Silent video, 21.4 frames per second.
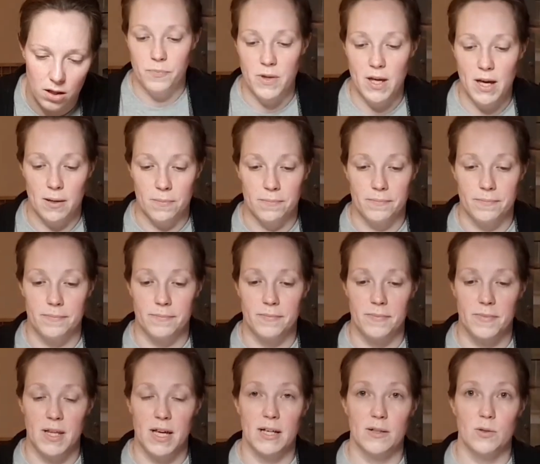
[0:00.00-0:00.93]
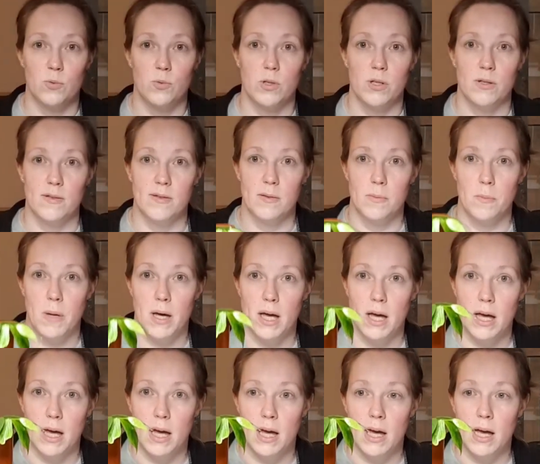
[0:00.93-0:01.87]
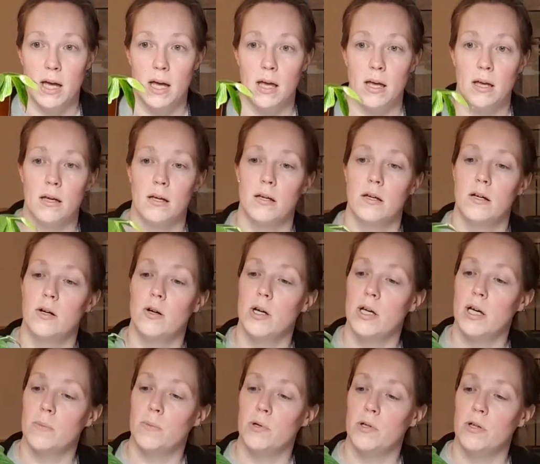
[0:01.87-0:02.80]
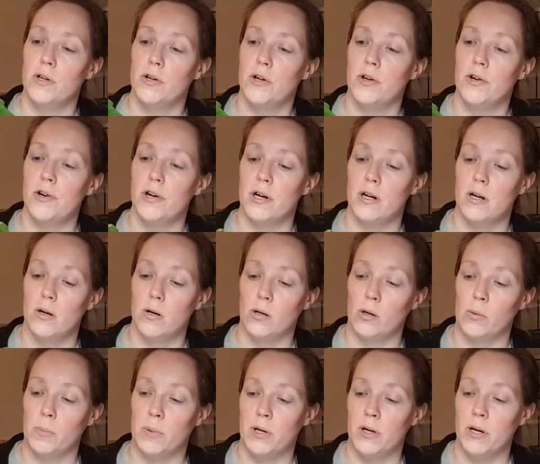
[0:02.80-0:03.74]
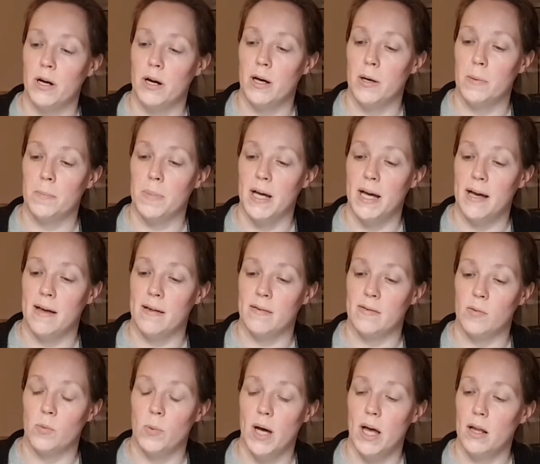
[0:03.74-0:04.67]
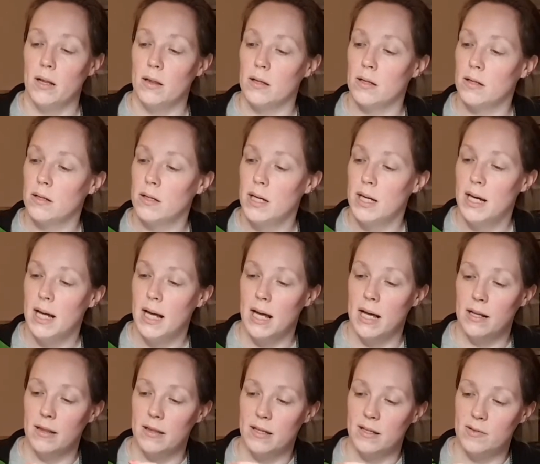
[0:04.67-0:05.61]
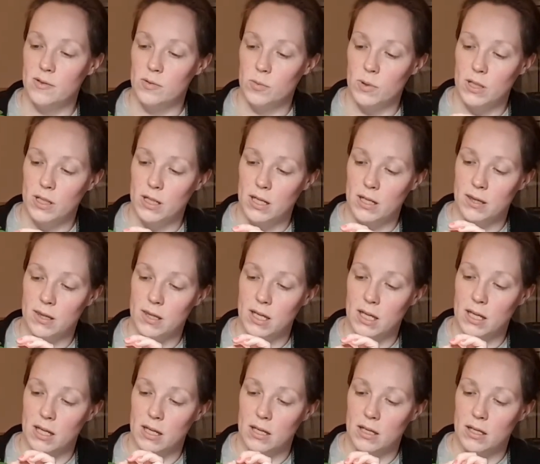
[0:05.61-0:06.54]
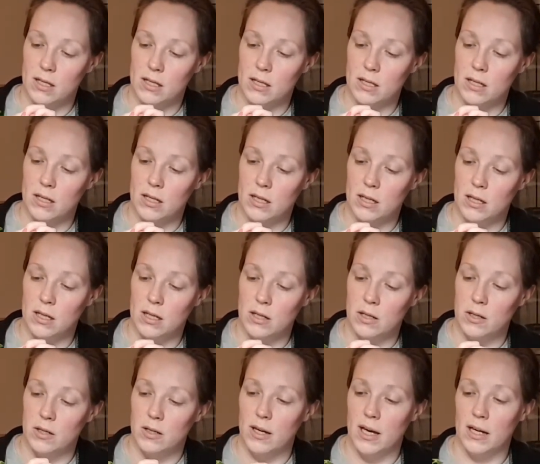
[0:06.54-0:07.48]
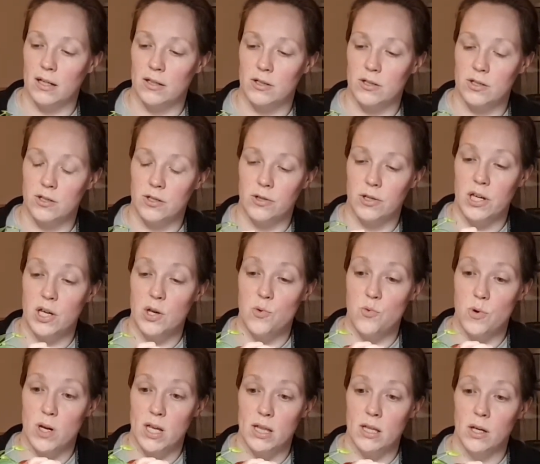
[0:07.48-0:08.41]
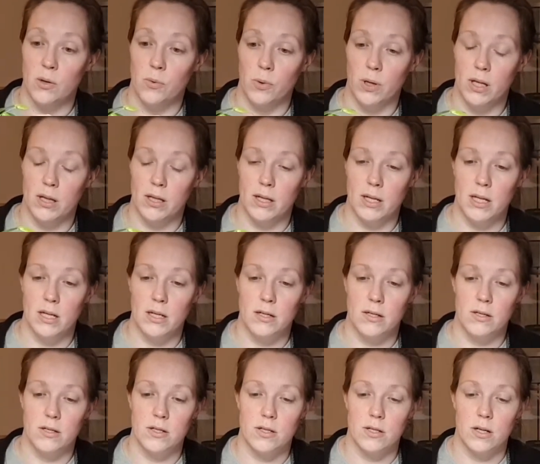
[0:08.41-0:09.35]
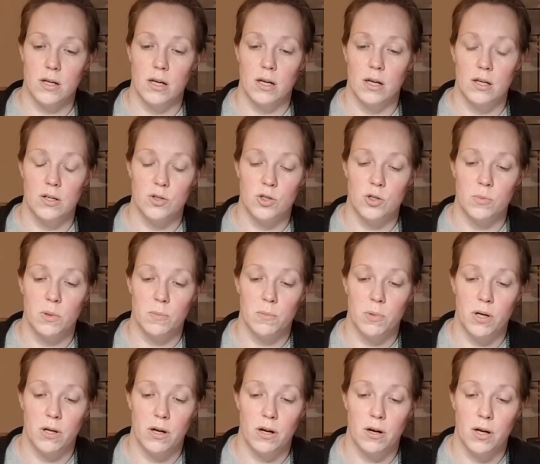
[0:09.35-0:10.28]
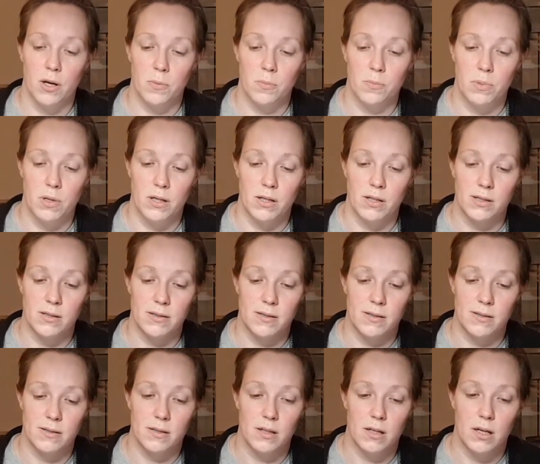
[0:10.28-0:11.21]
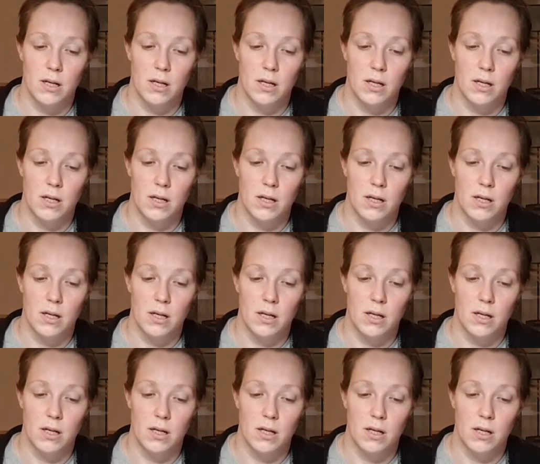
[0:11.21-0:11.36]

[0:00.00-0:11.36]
Yeah, that was my Hoya polyneura all potted up as well. And this one I think actually really needed to be potted up, because